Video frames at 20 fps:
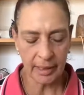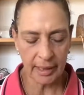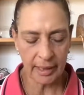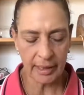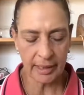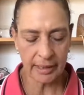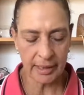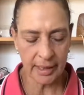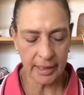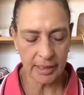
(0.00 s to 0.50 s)

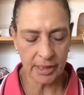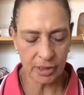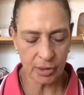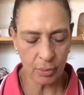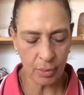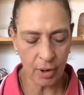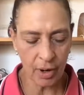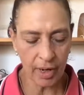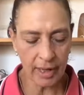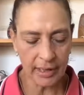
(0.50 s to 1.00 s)
it's
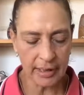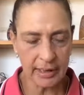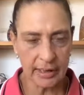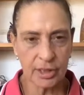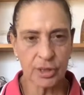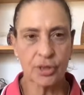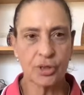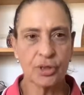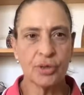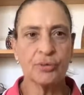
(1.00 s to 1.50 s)
quite,
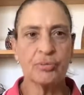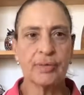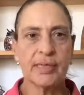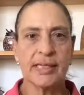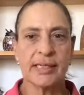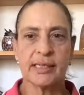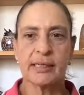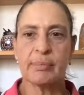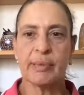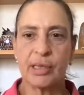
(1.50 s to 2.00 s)
you do
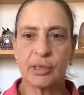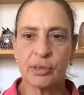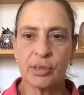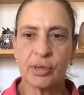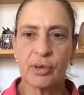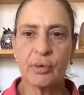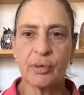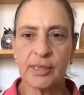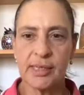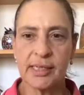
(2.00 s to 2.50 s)
risk, because the
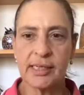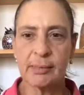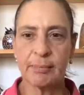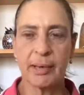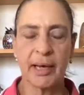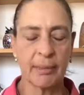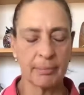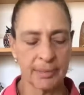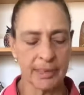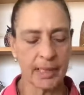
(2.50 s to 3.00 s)
horses are
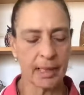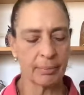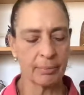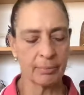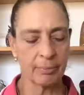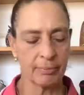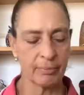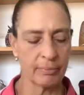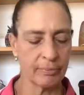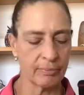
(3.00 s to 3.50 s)
pumped up
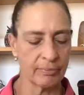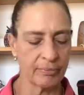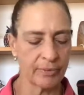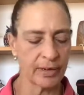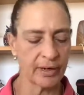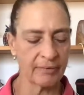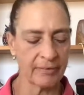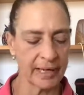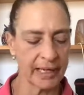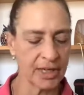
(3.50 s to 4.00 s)

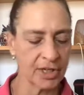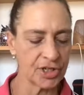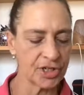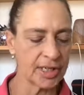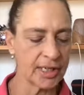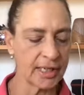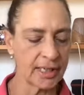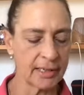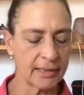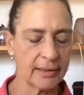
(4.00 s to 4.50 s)
full of
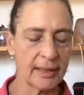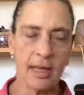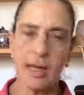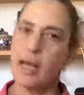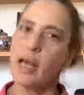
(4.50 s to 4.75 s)
energy, and